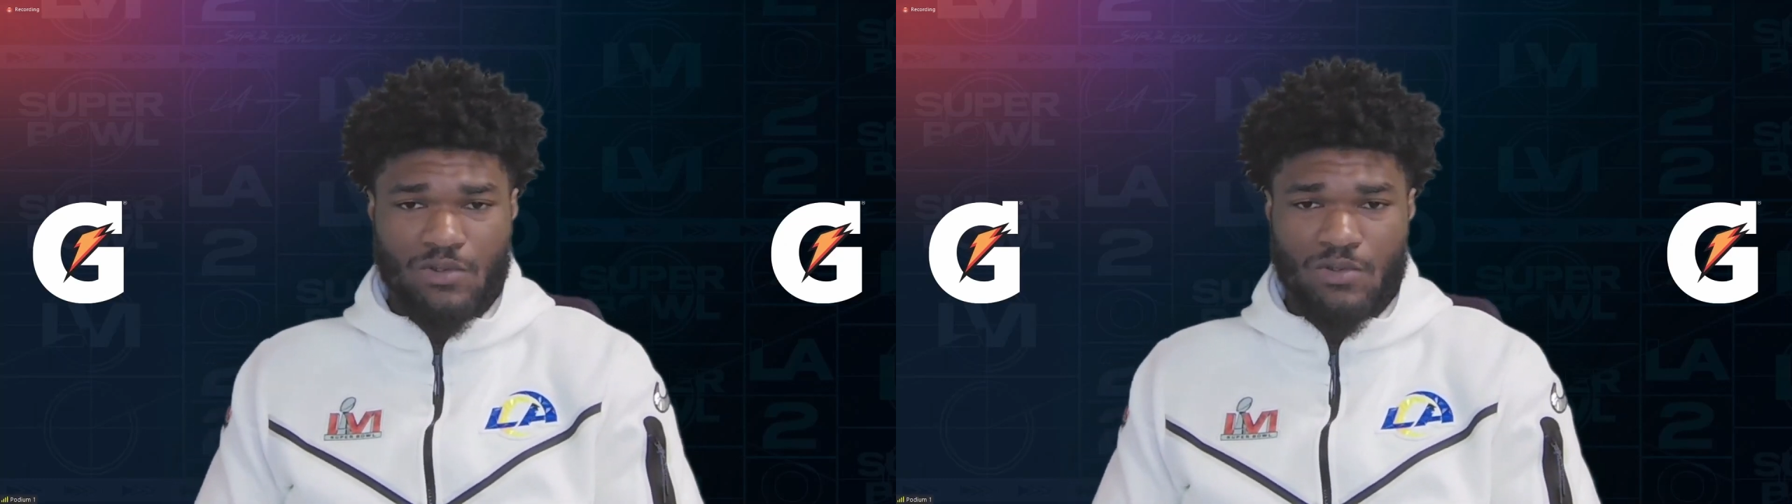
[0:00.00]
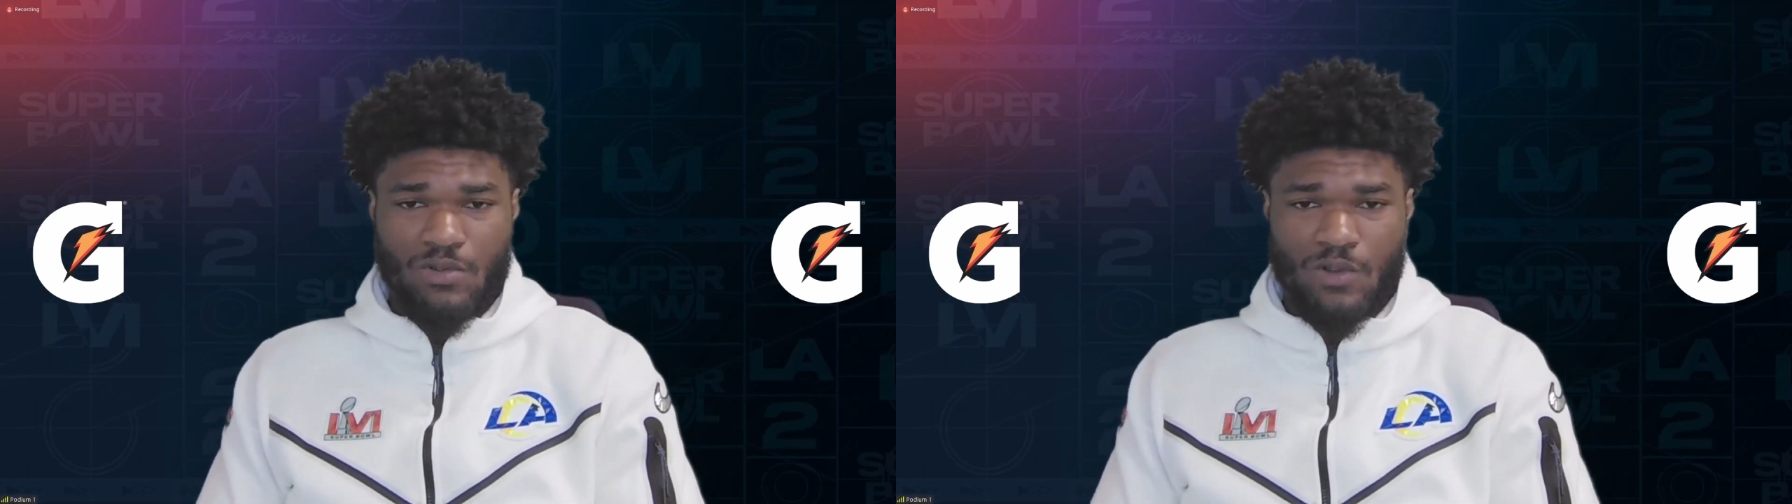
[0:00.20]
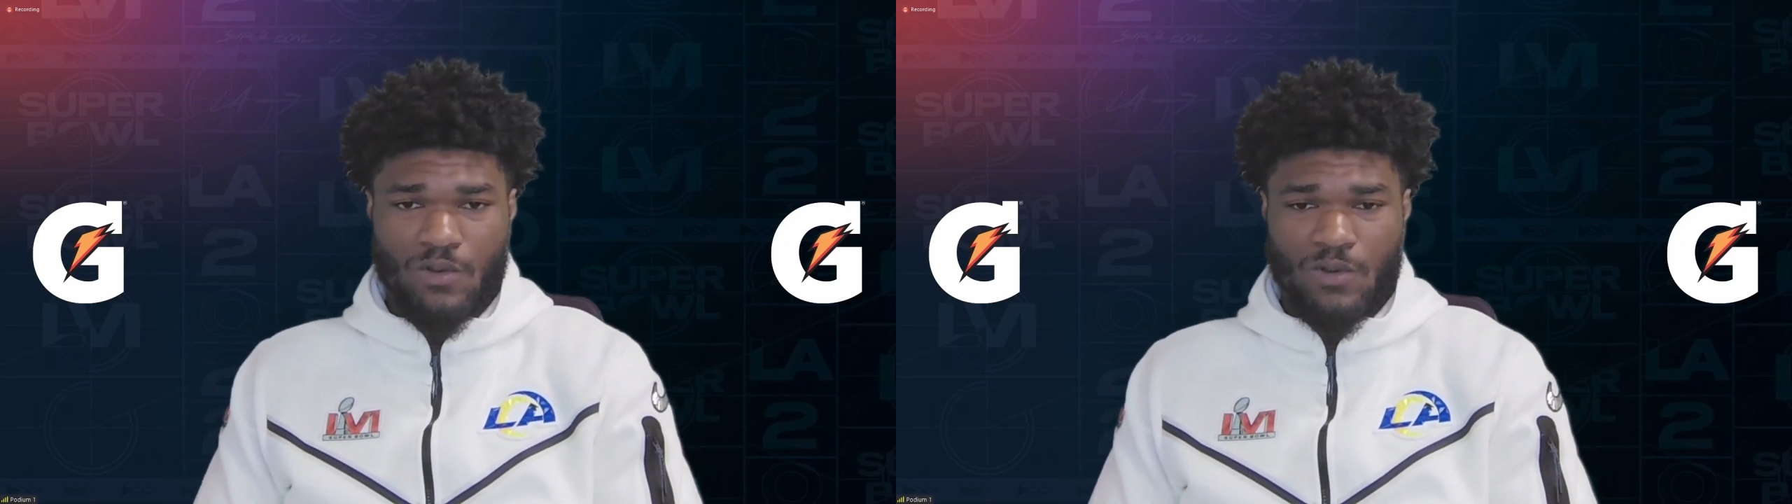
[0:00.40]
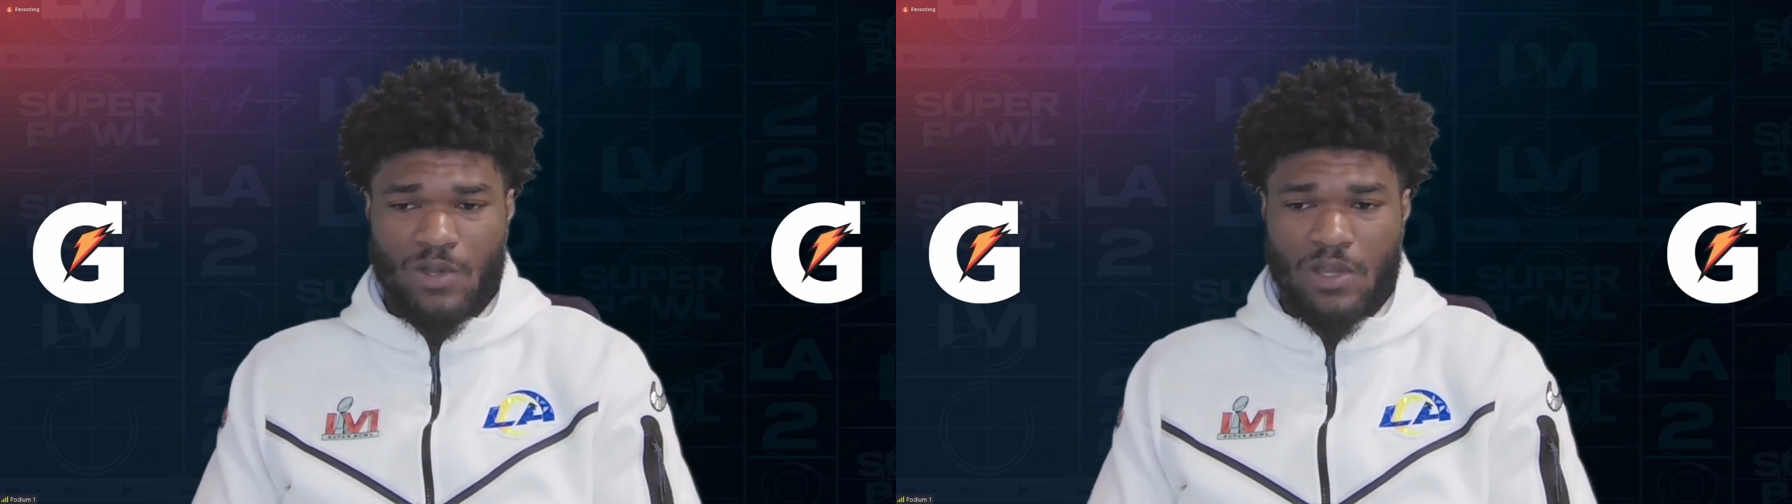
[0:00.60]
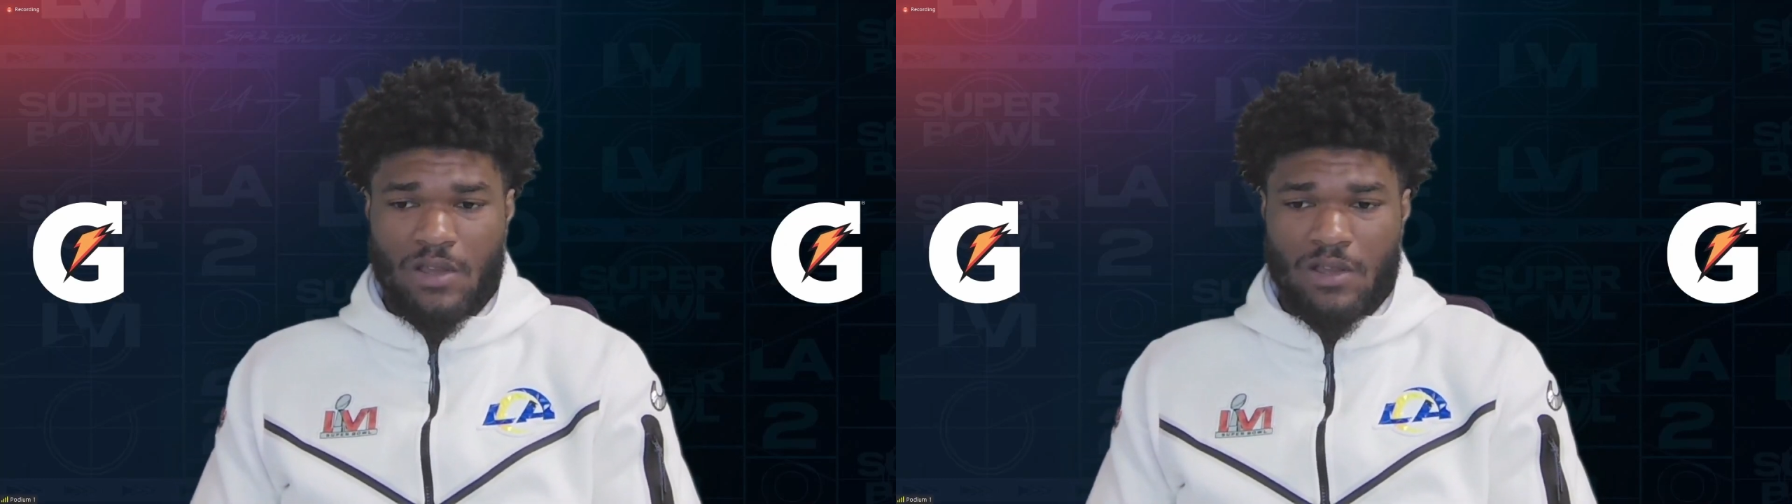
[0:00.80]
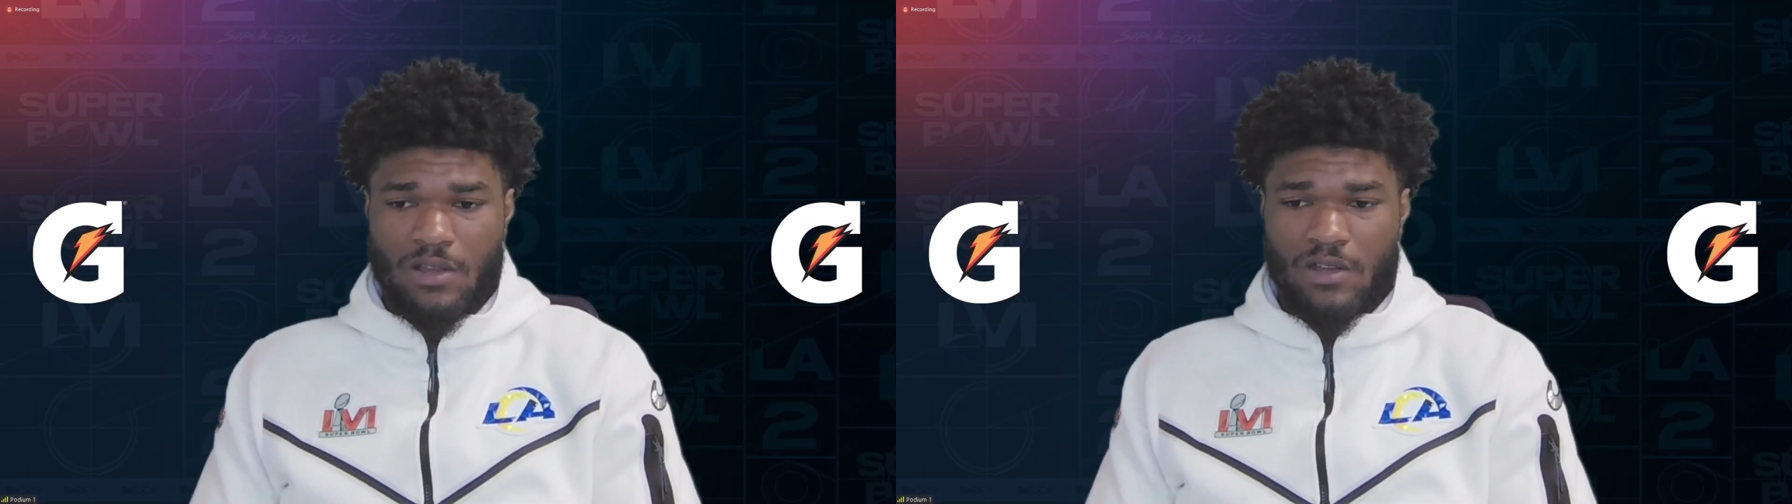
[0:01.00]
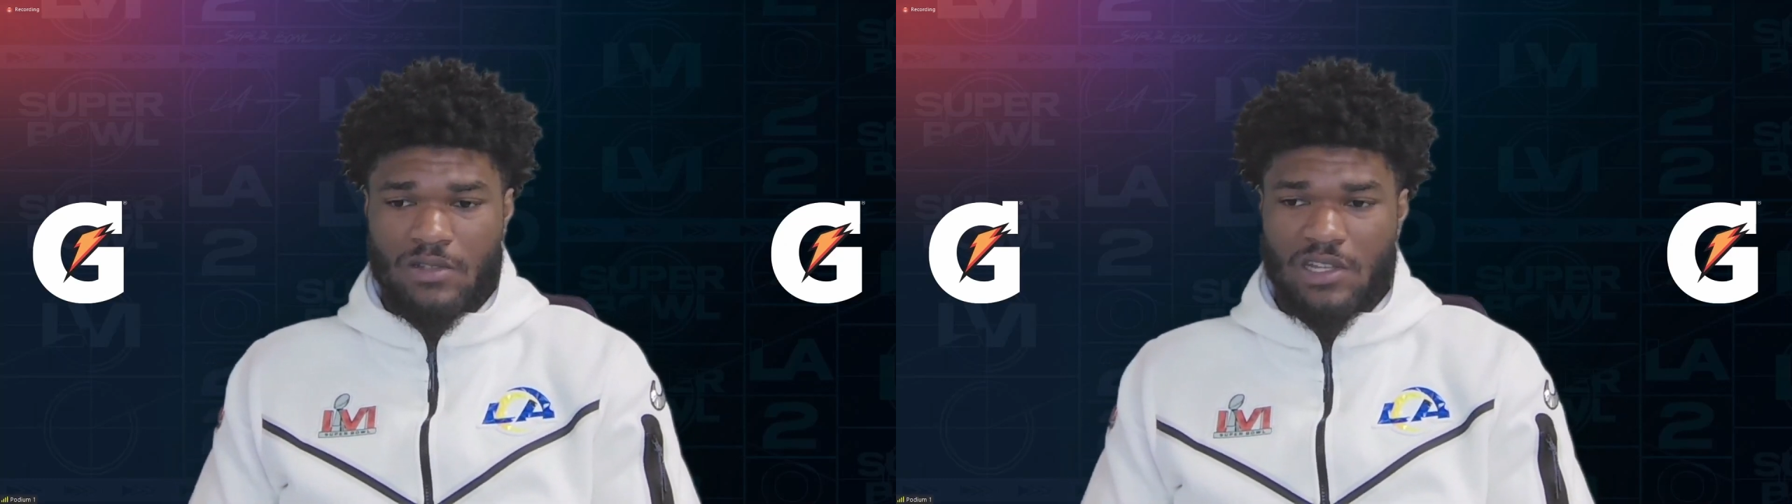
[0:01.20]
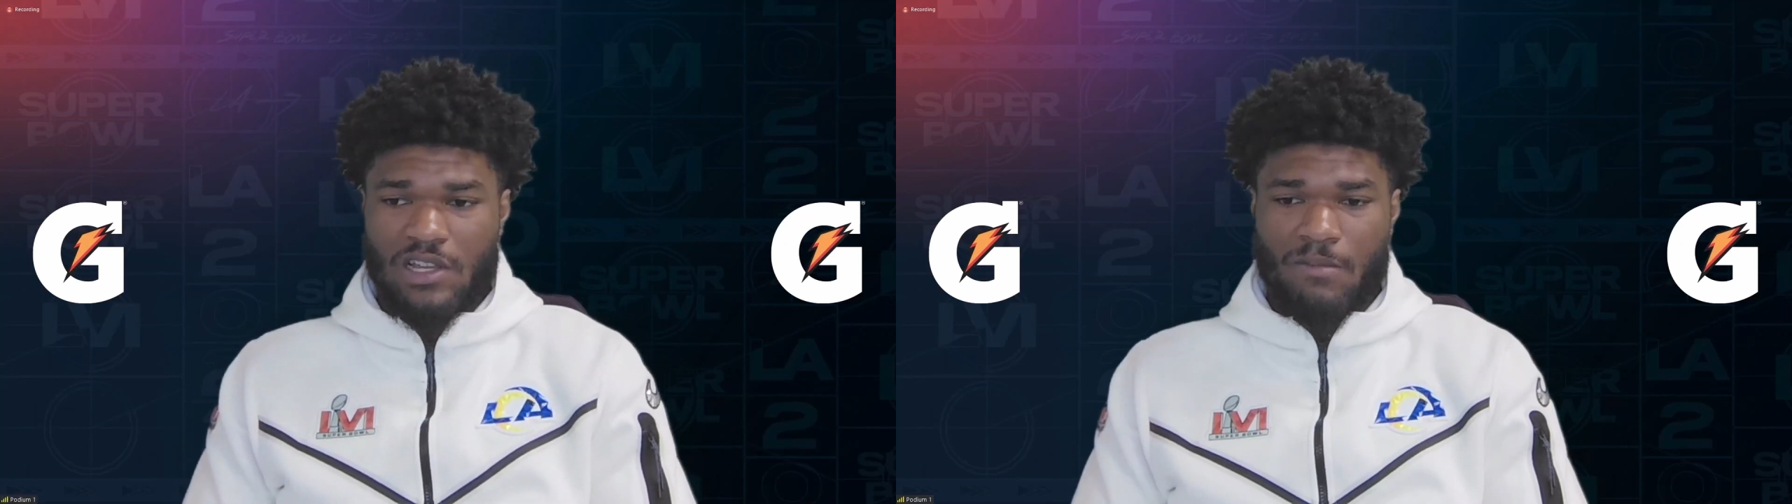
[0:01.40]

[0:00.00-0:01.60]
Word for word: You know. Uh, to come back,